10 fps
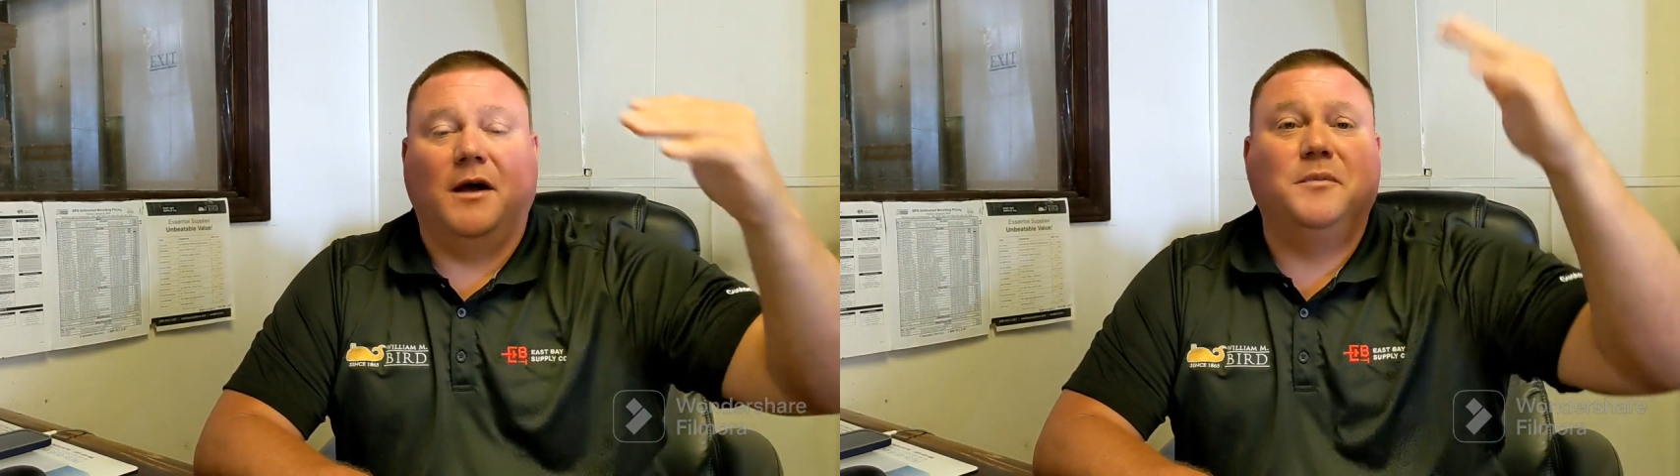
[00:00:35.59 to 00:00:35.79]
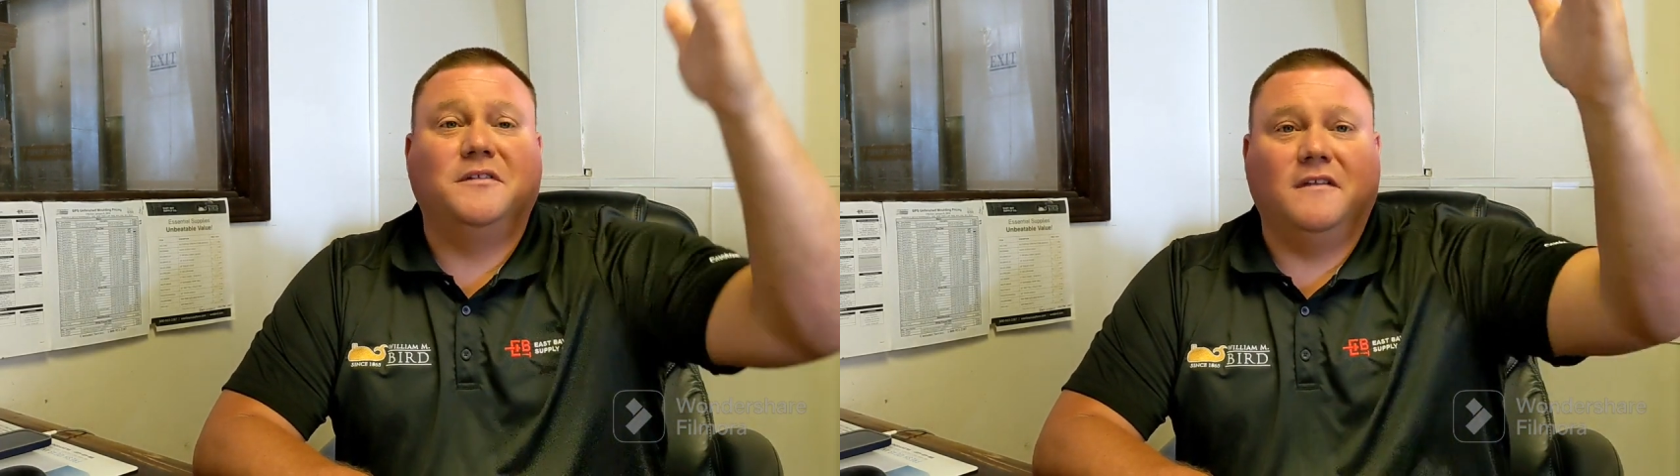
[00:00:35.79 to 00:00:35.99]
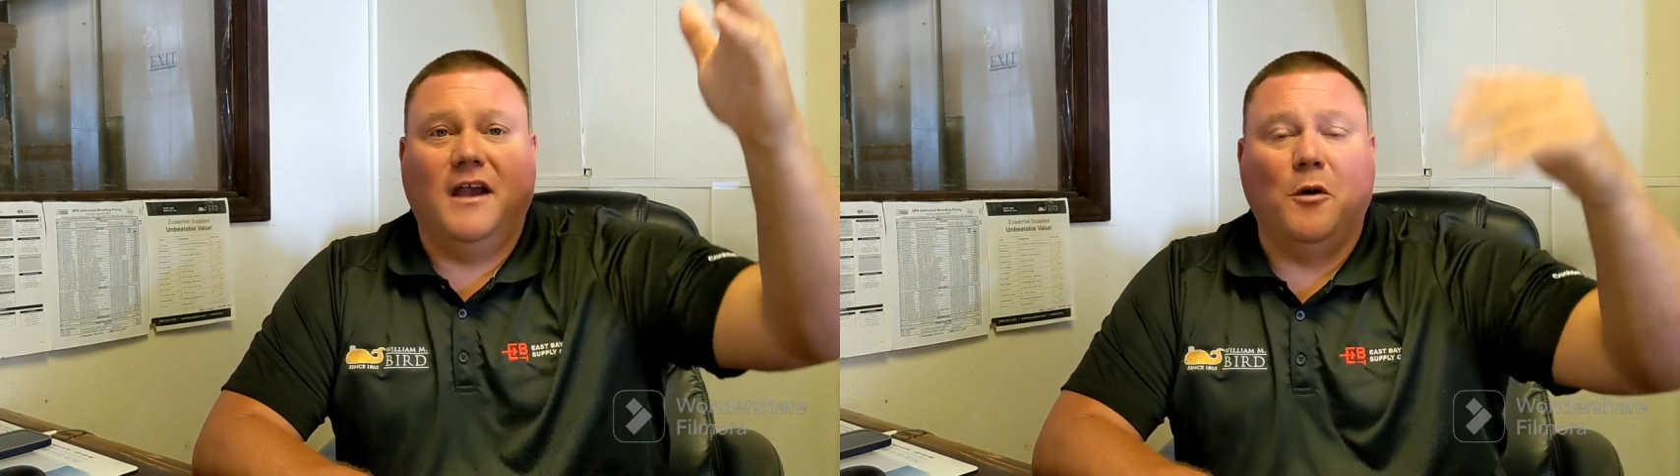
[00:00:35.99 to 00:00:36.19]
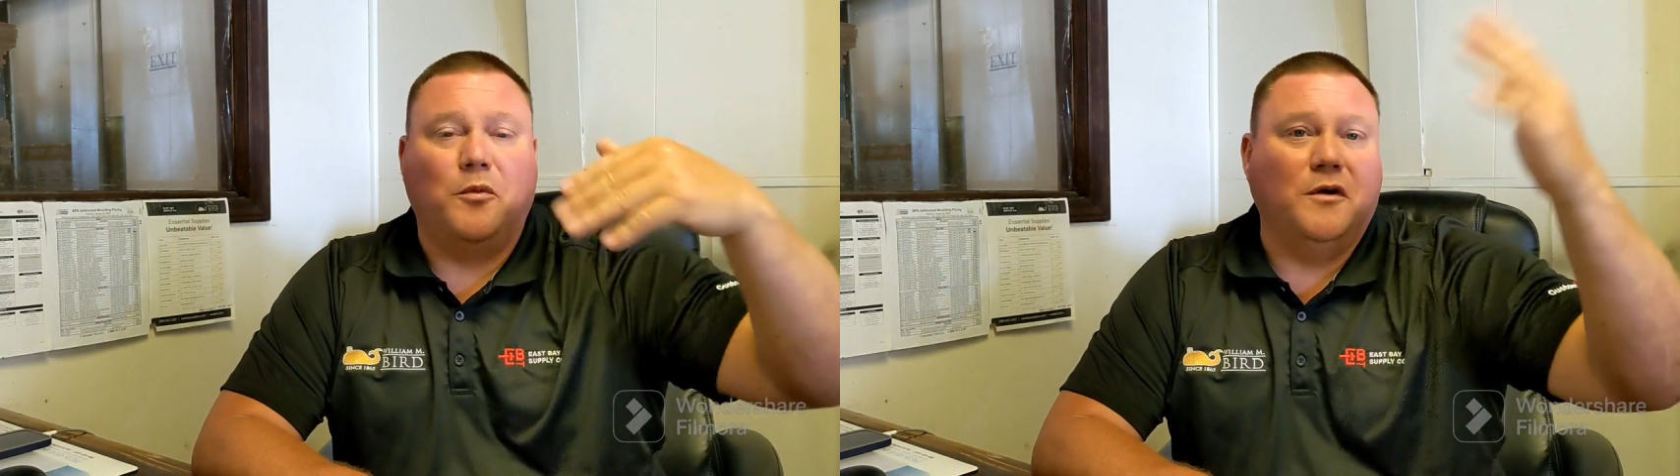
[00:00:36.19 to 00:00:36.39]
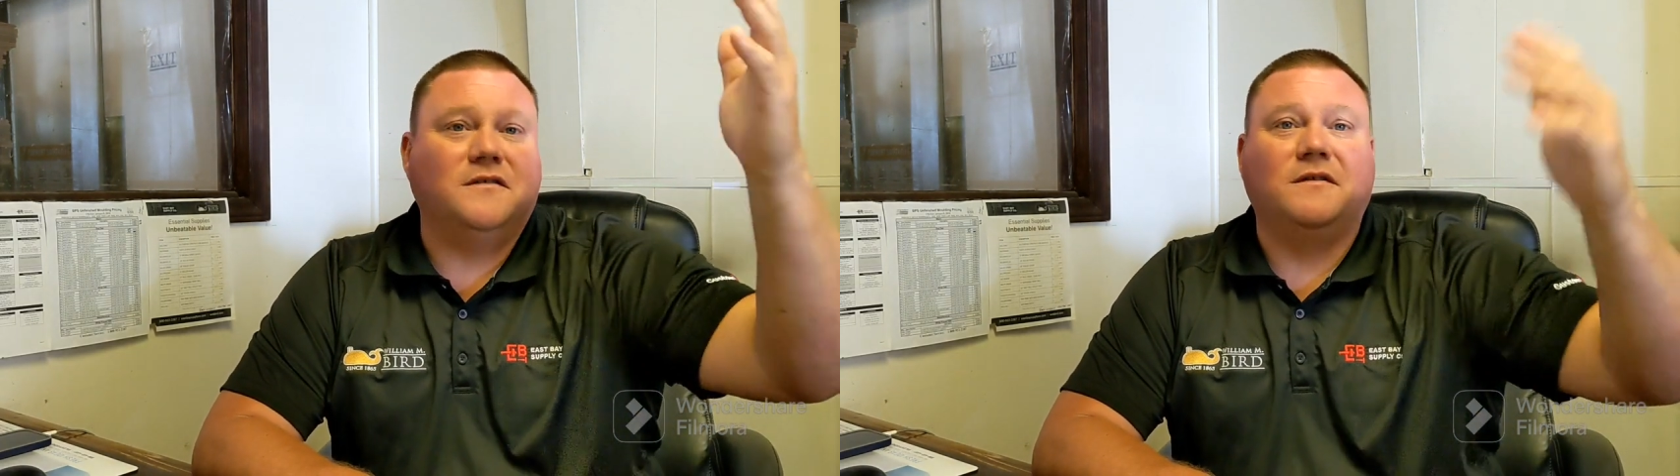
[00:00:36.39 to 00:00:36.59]
the
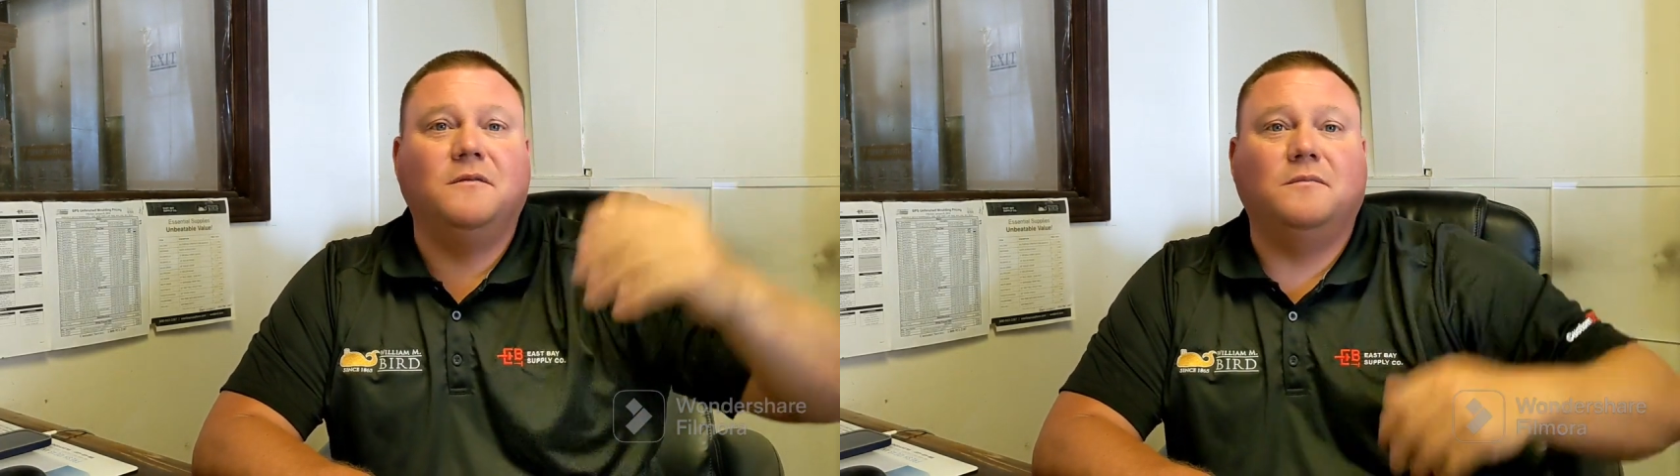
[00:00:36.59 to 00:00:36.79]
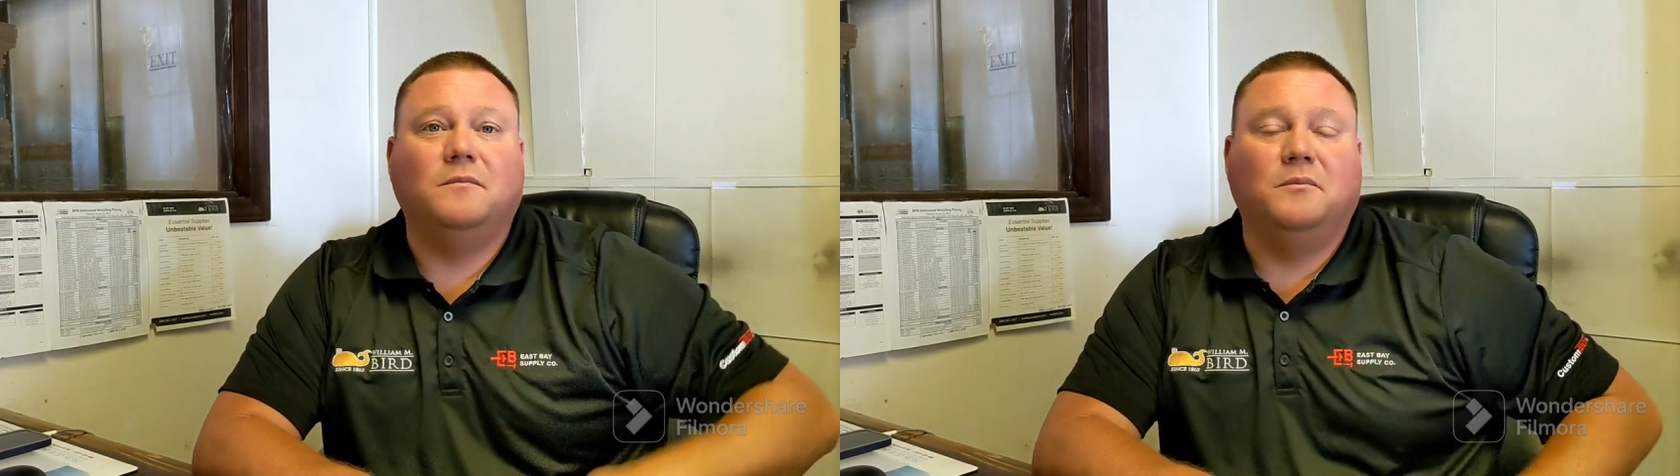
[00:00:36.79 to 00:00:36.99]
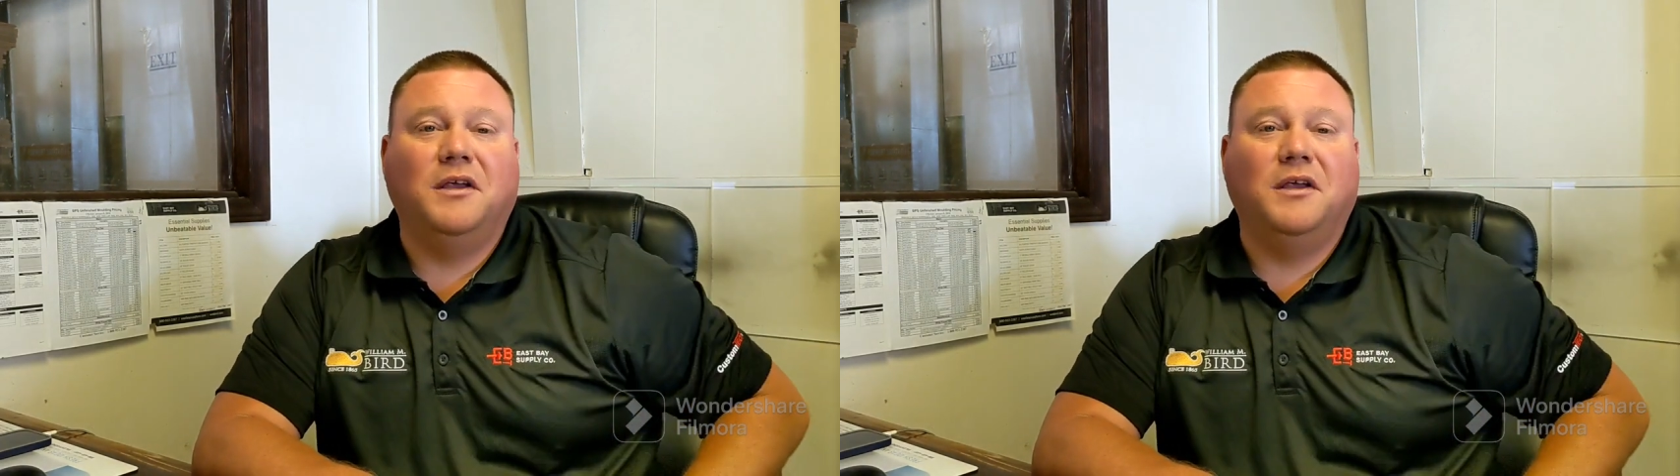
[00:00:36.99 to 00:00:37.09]
airport and then